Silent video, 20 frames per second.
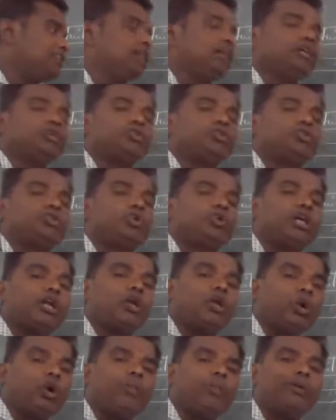so the lobe
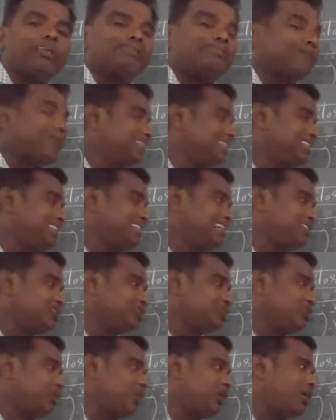is present, that is
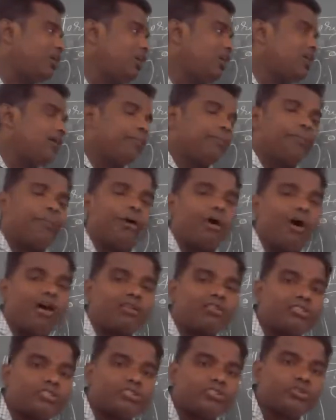called pars
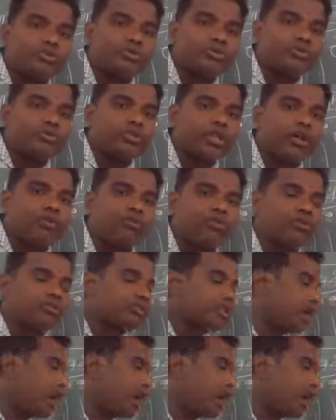nervosa